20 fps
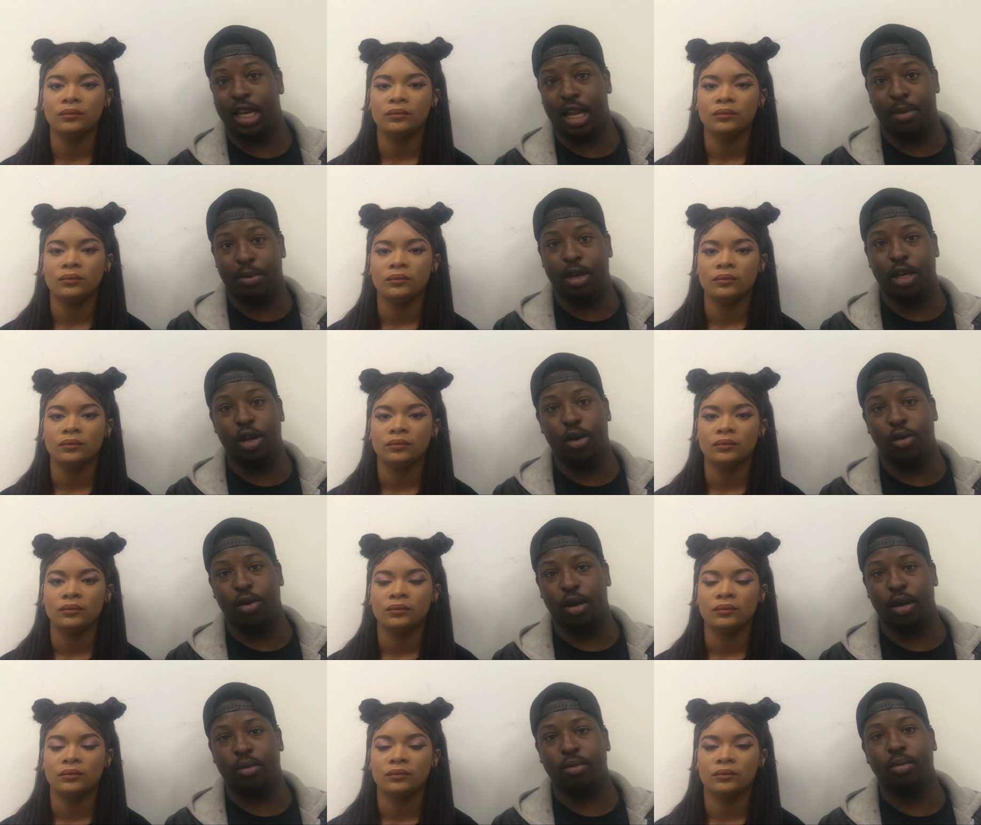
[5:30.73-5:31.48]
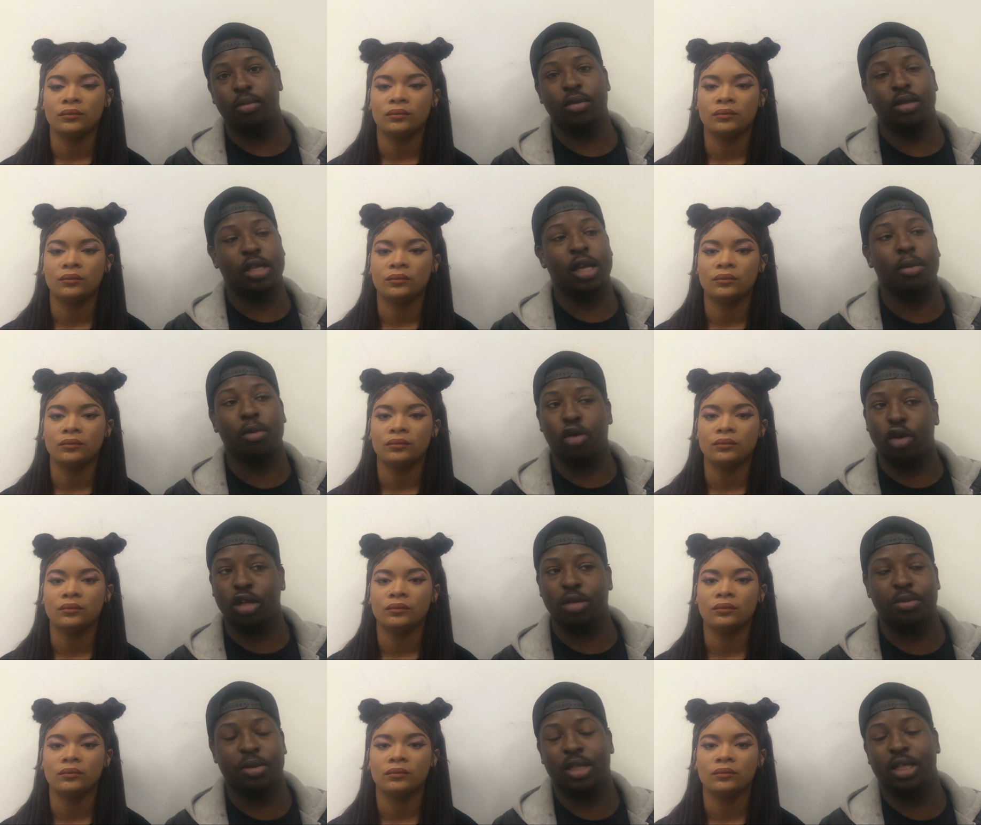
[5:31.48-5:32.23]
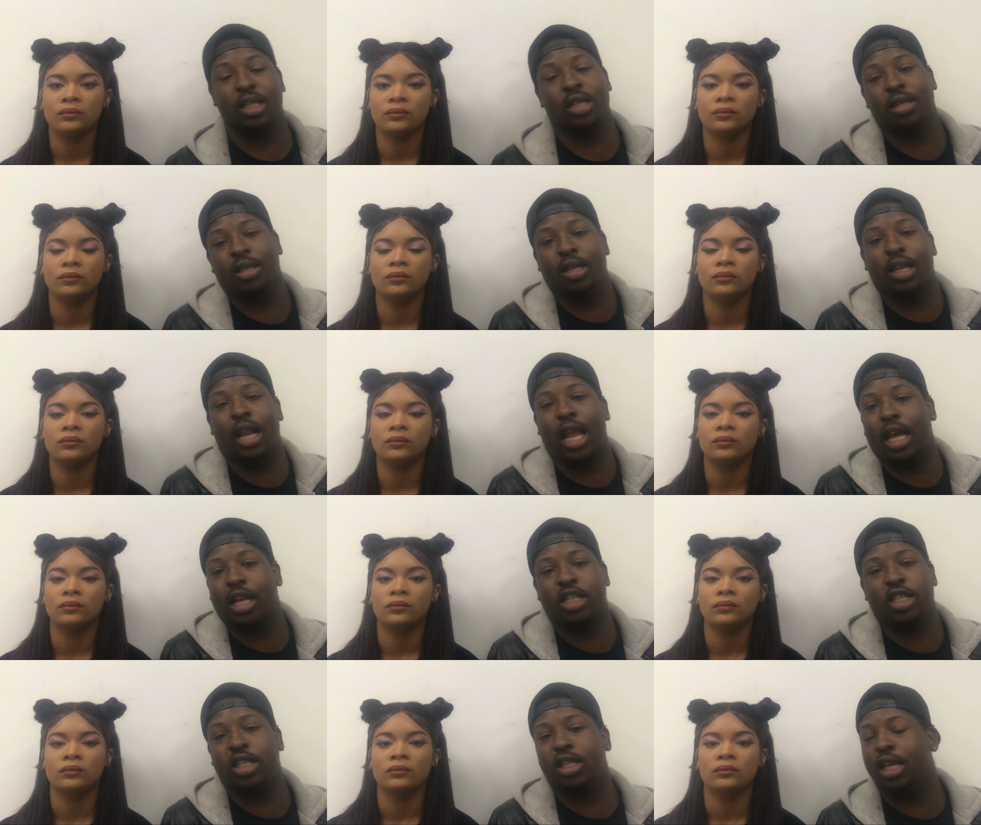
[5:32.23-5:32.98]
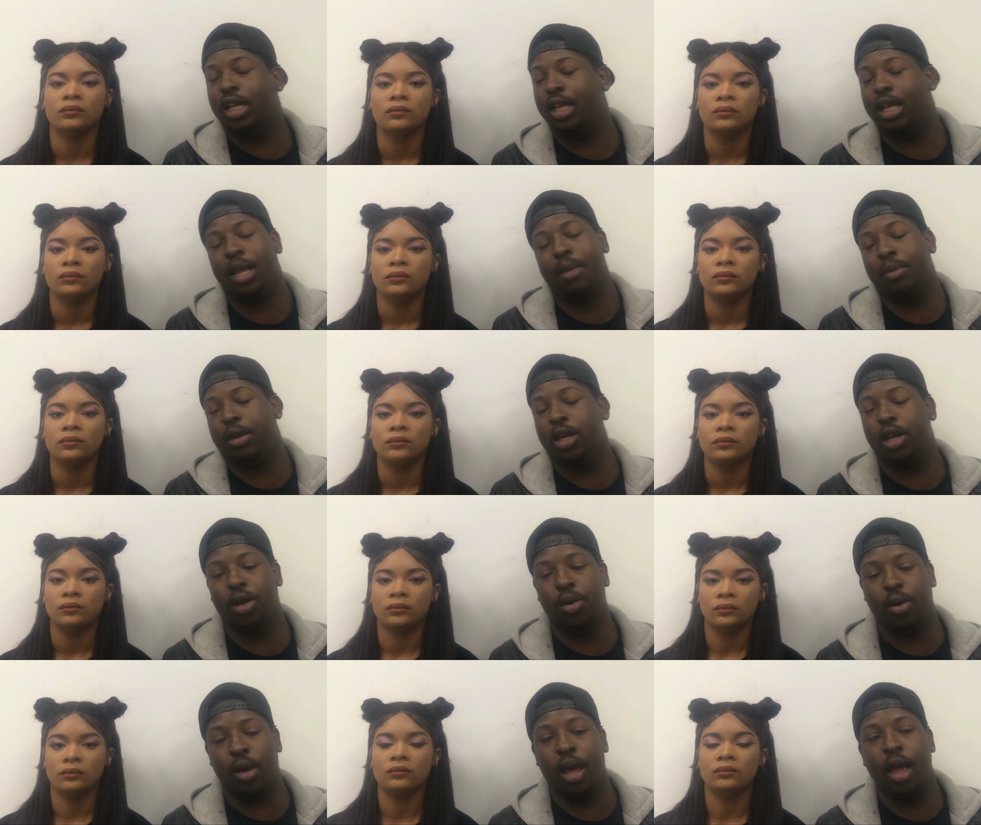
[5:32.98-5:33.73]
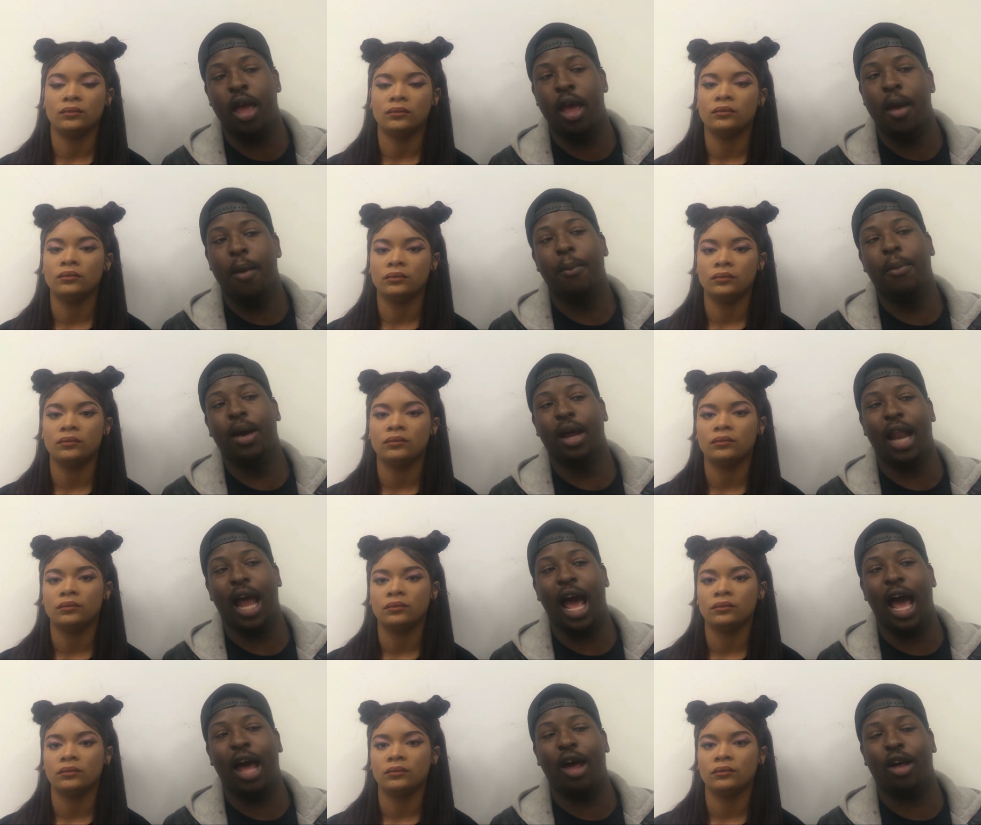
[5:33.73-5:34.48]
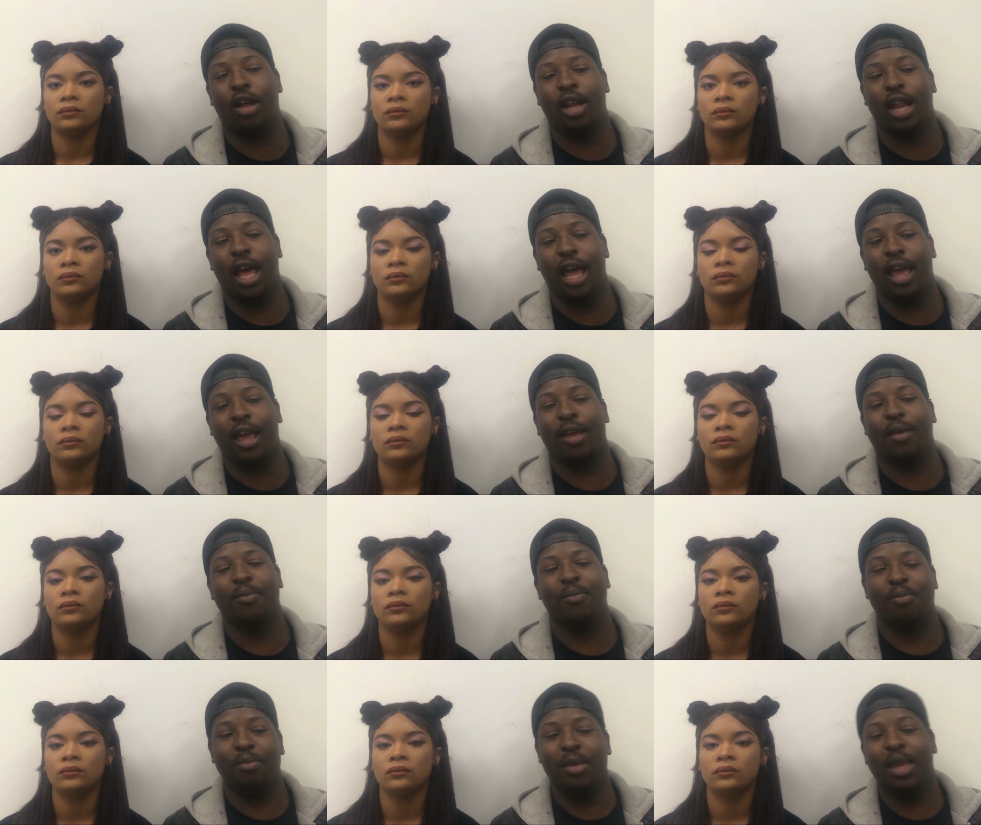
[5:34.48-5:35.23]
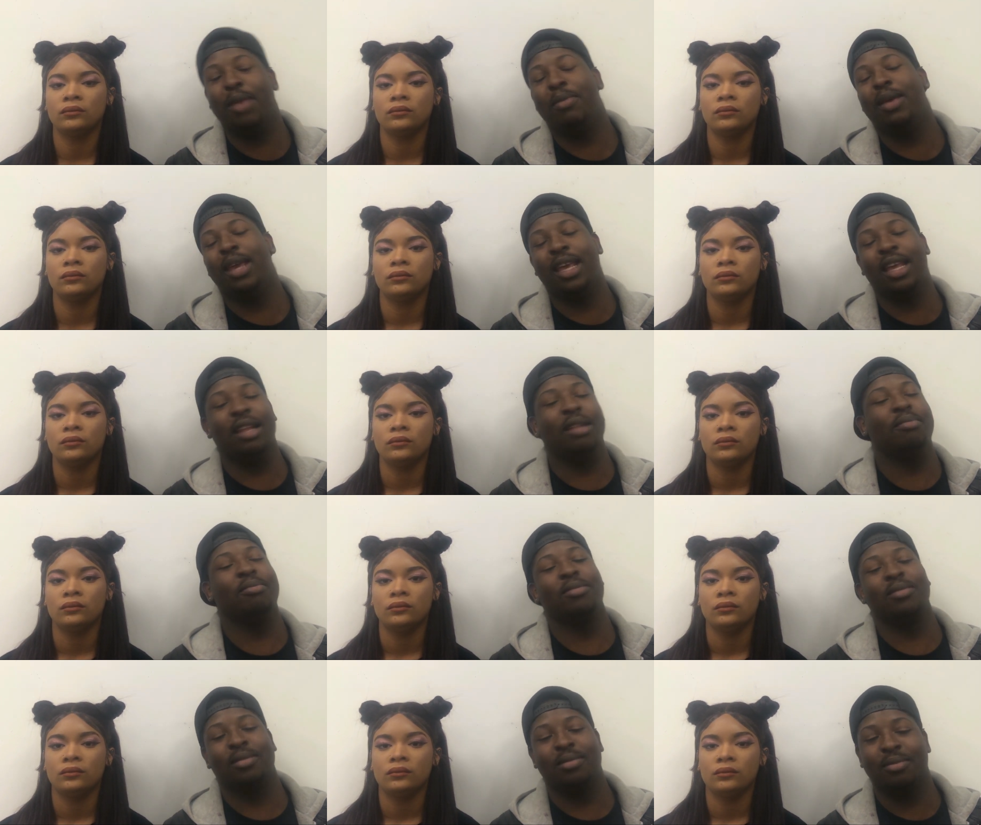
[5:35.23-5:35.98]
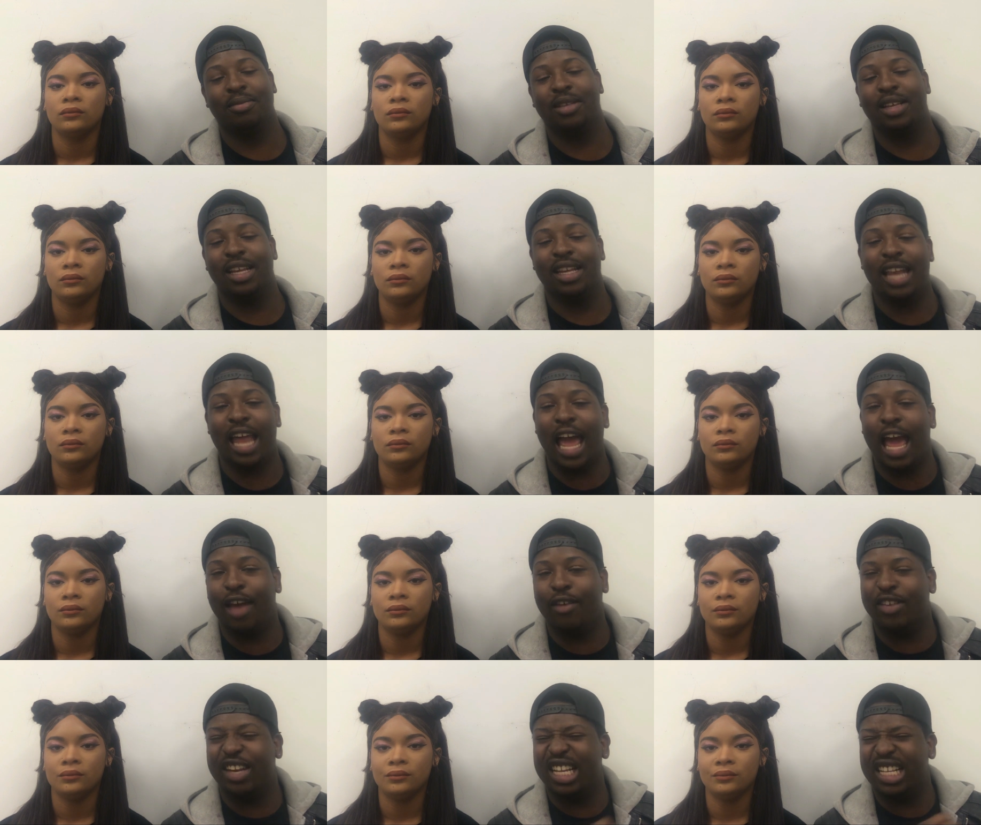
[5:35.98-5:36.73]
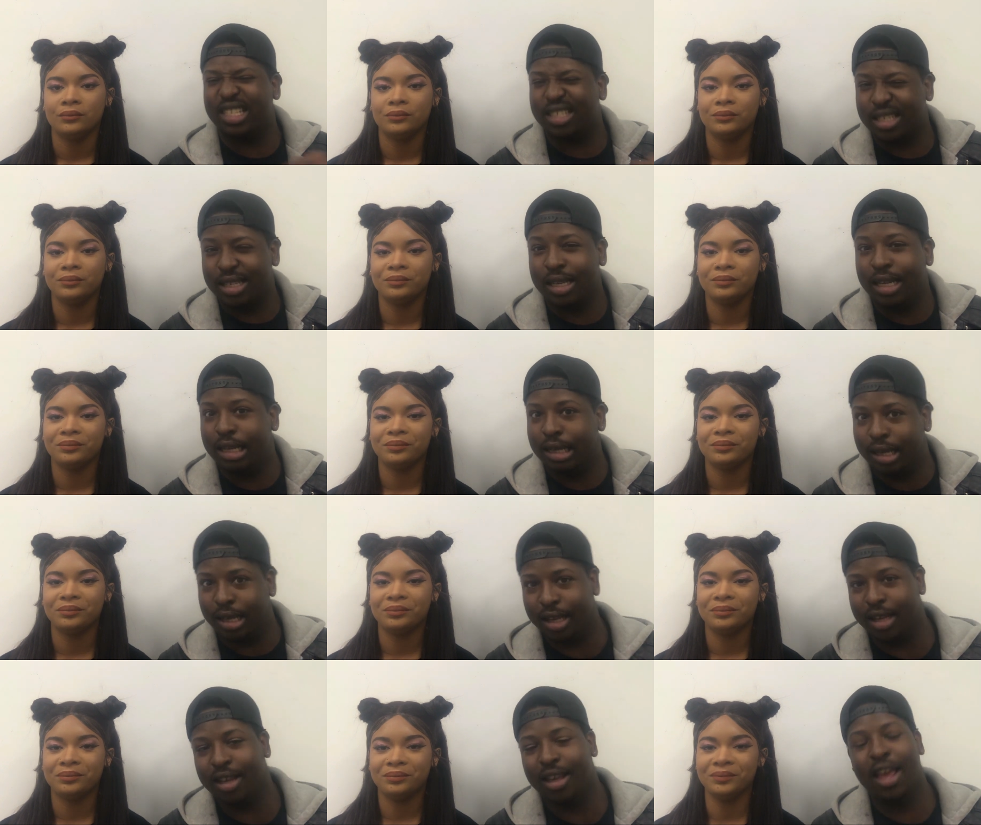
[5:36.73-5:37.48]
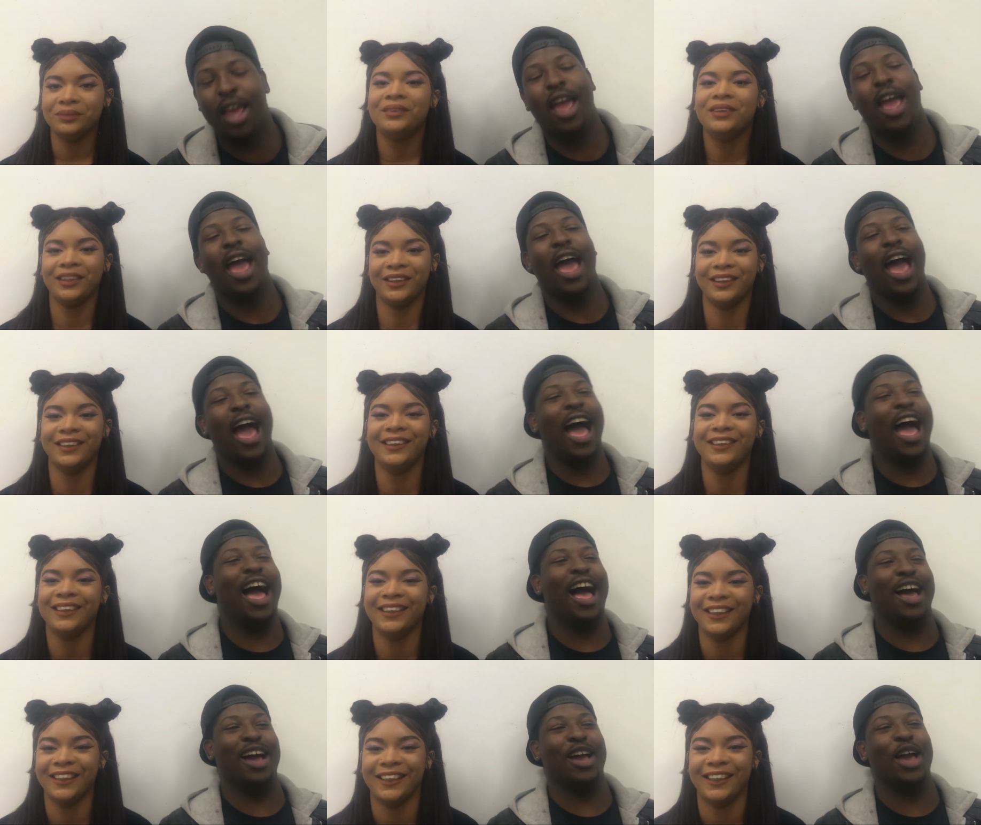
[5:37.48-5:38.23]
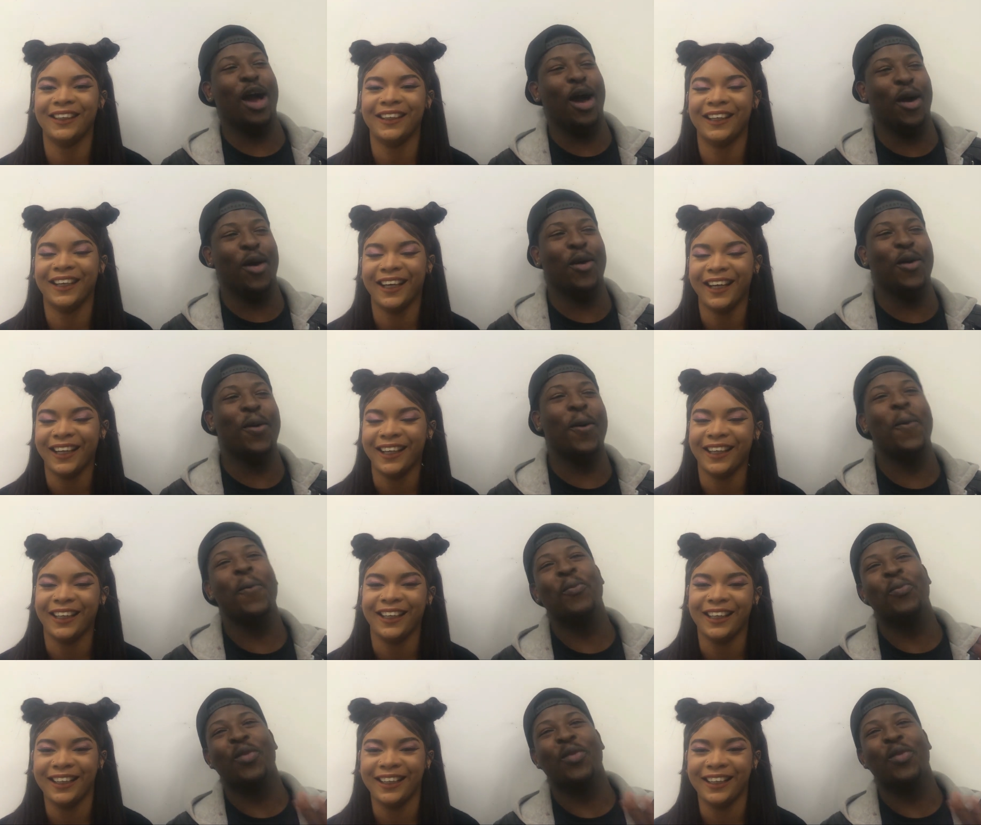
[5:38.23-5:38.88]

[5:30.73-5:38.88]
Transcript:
Speaker 1: let me do it. Some Christmases, like she didn't let me do it. But I'll like me being conniving and sneaky. I'll go